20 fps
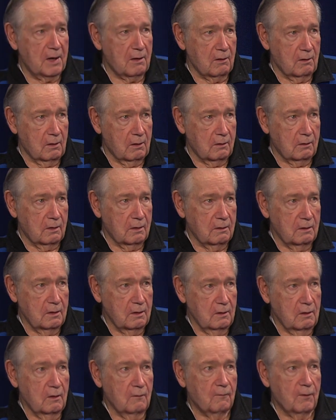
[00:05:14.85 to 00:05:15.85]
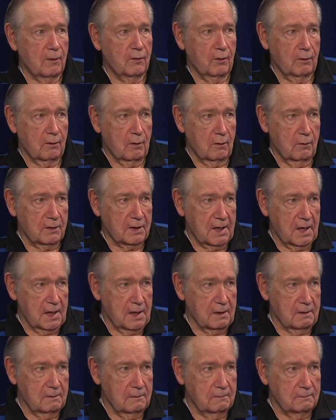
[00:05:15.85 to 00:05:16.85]
peril for their own
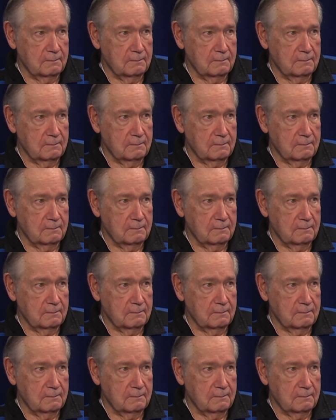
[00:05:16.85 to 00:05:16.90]
gain.